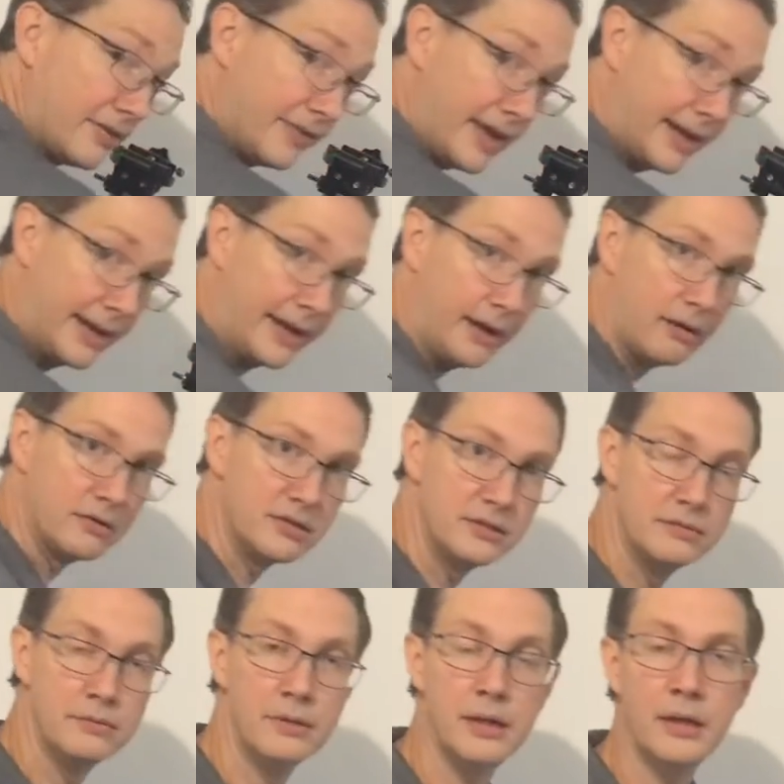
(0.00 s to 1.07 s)
that out,
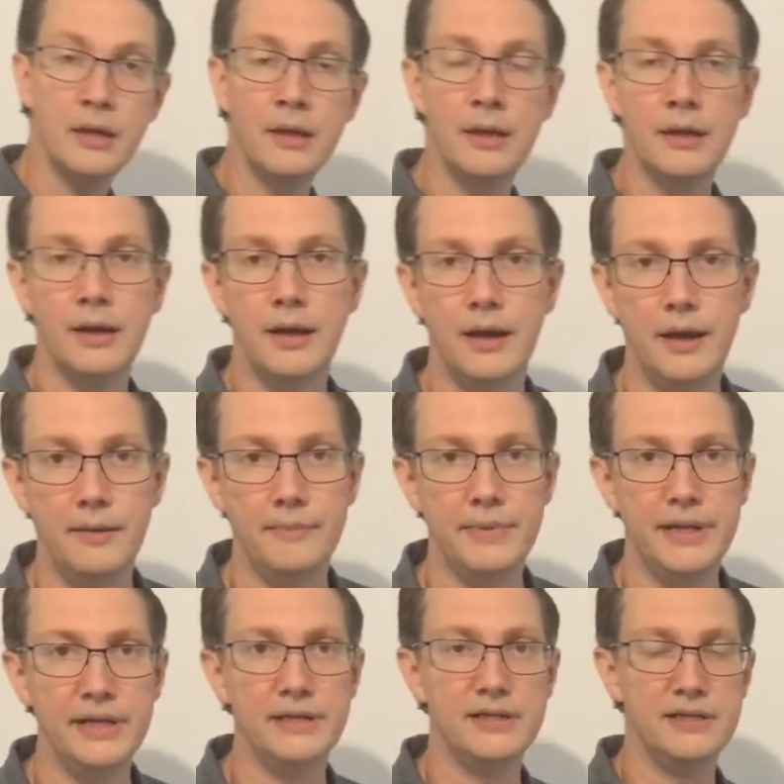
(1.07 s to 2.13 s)

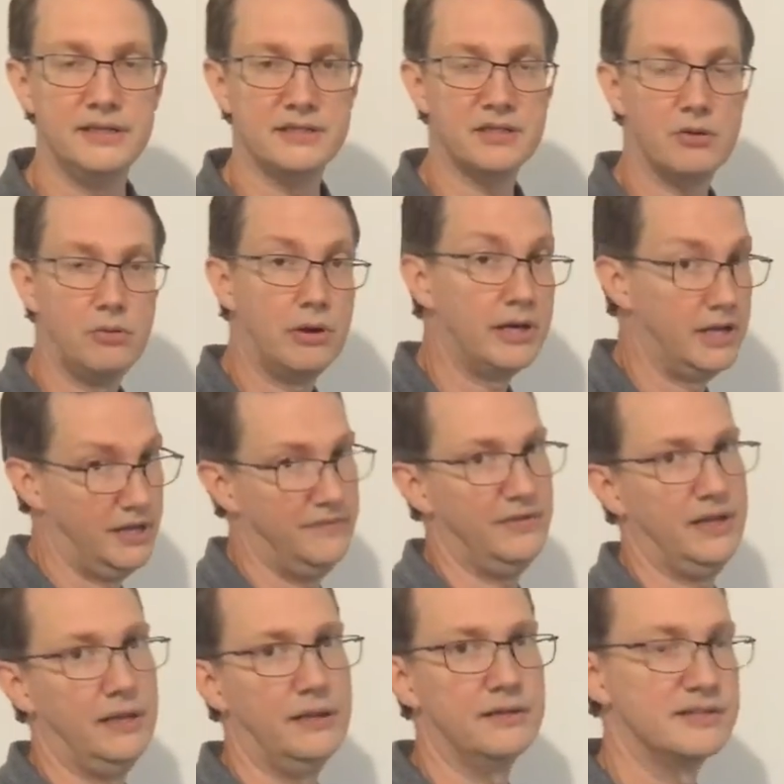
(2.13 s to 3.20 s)
it is quite
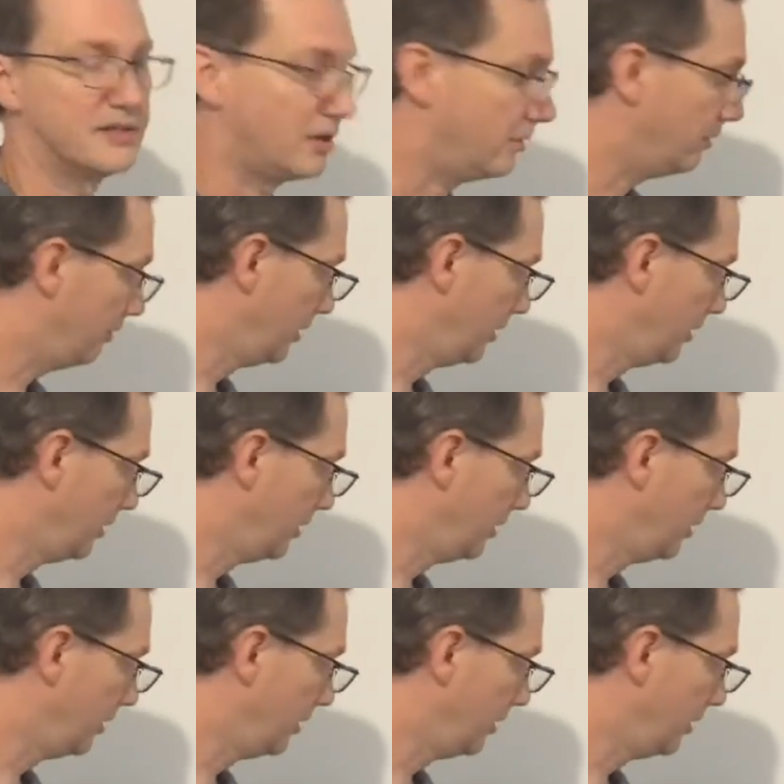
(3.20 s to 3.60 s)
heavy. So